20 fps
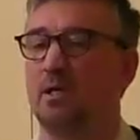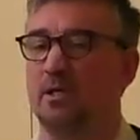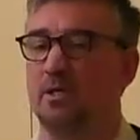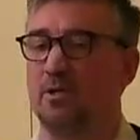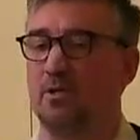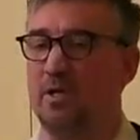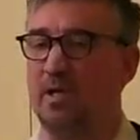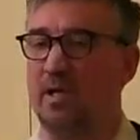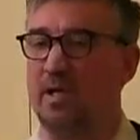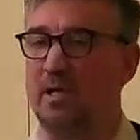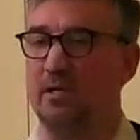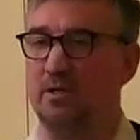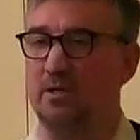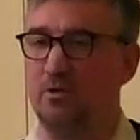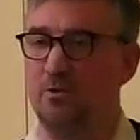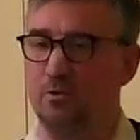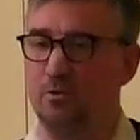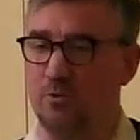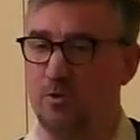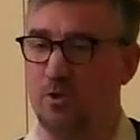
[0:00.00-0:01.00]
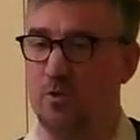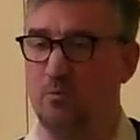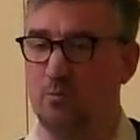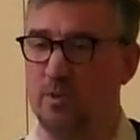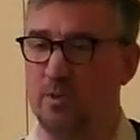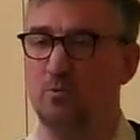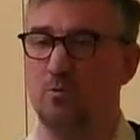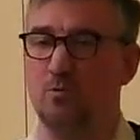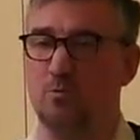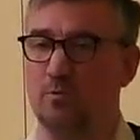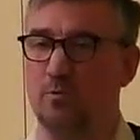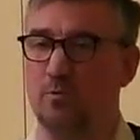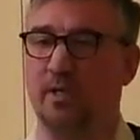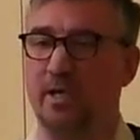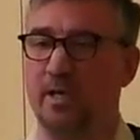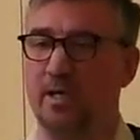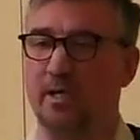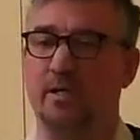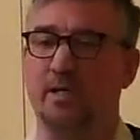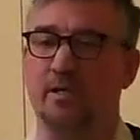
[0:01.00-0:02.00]
You will
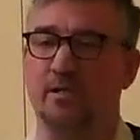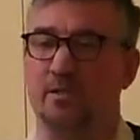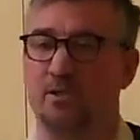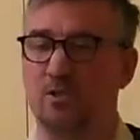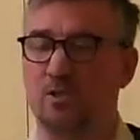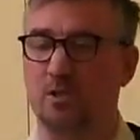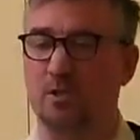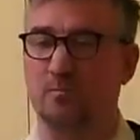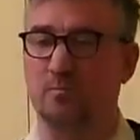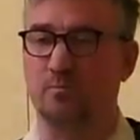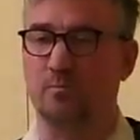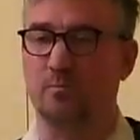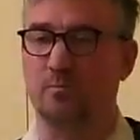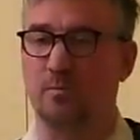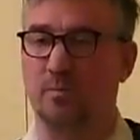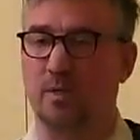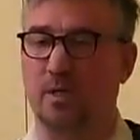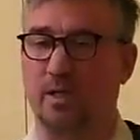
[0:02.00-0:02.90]
kick into some